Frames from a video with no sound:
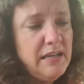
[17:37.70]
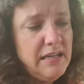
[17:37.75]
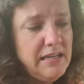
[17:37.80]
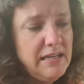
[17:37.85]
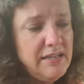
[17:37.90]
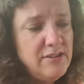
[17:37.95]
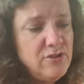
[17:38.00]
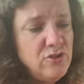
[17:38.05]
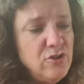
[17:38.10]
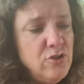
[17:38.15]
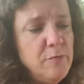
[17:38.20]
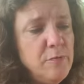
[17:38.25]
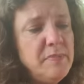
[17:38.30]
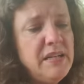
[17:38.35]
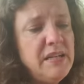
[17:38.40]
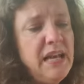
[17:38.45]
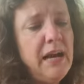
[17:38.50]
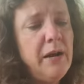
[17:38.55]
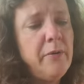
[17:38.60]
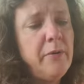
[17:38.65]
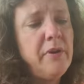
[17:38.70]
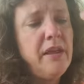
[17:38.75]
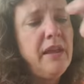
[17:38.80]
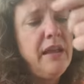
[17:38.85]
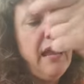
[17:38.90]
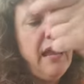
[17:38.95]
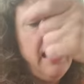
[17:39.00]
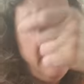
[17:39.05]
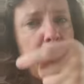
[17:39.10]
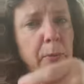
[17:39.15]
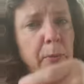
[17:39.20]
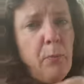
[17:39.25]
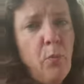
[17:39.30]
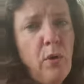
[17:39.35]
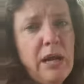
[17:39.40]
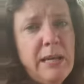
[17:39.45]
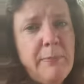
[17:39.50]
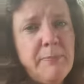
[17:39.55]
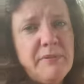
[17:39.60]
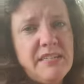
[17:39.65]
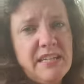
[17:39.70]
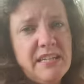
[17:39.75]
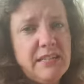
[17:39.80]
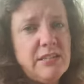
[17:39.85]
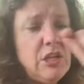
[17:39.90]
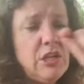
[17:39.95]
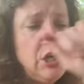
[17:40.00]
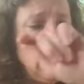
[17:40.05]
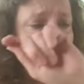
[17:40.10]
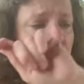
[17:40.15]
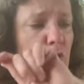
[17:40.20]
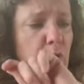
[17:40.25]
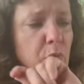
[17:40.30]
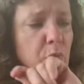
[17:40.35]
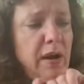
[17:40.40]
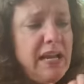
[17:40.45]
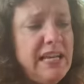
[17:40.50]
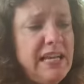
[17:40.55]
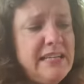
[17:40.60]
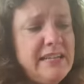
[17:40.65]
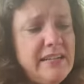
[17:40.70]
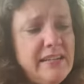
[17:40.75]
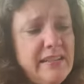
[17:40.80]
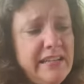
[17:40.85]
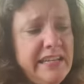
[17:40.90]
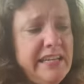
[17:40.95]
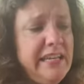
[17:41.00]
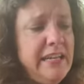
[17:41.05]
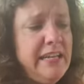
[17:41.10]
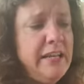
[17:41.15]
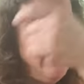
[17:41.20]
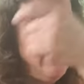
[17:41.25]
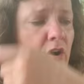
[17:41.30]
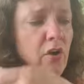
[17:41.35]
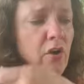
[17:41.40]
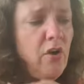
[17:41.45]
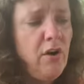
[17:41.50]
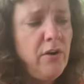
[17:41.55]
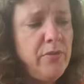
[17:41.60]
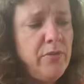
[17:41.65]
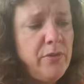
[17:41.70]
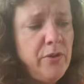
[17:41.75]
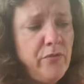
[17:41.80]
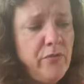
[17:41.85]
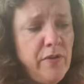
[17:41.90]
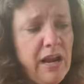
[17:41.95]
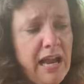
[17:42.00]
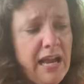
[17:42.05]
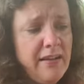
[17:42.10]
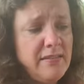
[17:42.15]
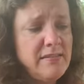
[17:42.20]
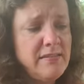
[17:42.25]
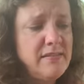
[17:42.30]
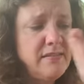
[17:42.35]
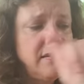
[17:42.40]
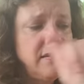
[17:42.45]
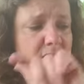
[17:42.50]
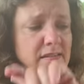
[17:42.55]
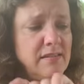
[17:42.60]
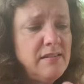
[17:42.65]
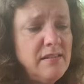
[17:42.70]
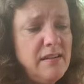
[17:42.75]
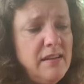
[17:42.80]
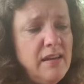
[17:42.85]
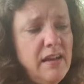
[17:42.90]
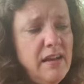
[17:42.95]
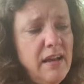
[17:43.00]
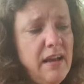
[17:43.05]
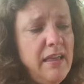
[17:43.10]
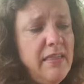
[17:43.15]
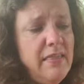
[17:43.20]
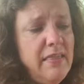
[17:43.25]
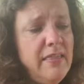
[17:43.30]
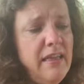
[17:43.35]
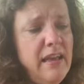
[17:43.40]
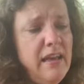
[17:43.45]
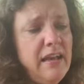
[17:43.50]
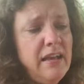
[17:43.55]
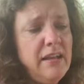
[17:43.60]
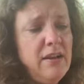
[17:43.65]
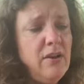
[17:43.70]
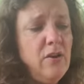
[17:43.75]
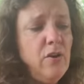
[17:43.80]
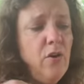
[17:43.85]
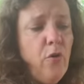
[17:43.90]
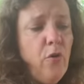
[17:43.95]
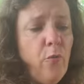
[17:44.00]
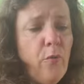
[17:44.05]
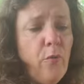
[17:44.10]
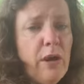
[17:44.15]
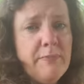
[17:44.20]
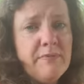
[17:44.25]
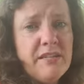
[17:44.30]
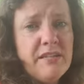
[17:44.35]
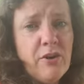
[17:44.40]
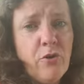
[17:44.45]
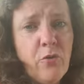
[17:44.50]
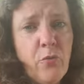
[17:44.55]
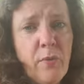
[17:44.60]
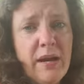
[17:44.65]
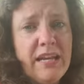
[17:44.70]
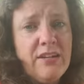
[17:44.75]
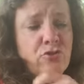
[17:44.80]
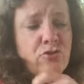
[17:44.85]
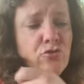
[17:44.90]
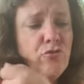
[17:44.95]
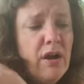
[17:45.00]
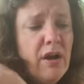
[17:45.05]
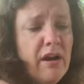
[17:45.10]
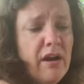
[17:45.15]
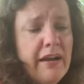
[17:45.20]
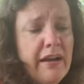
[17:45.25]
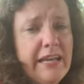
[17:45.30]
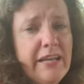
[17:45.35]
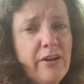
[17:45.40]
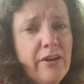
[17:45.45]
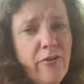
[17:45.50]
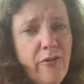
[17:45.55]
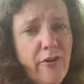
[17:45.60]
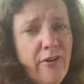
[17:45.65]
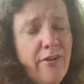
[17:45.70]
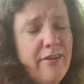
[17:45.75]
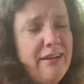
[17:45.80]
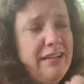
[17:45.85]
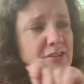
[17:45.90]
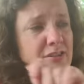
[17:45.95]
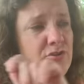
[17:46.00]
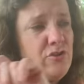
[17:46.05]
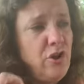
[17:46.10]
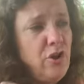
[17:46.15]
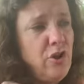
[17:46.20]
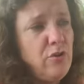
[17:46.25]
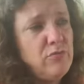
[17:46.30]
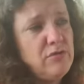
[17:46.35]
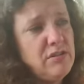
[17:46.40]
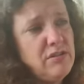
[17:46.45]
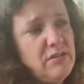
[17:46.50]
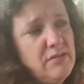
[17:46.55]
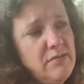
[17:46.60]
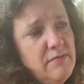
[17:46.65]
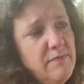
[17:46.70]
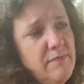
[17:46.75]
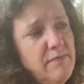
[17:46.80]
He stooped down and wiped it quite clean on the grass, and then wiped it quite dry on his coat.